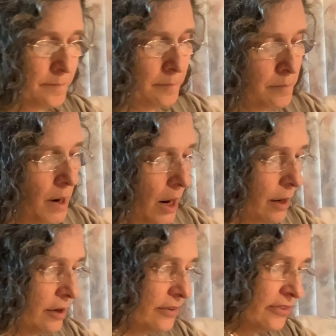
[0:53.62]

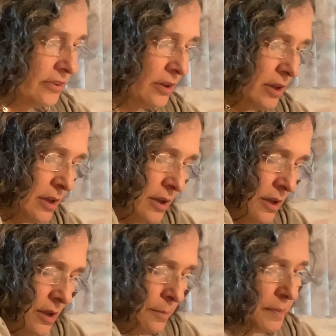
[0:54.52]
marks,
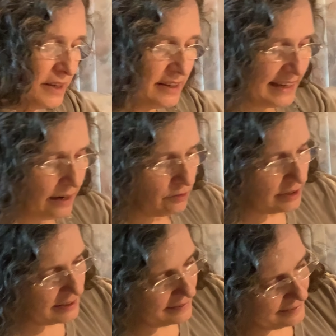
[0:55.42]
but you can't
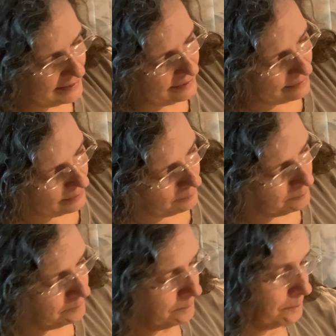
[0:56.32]
really see them.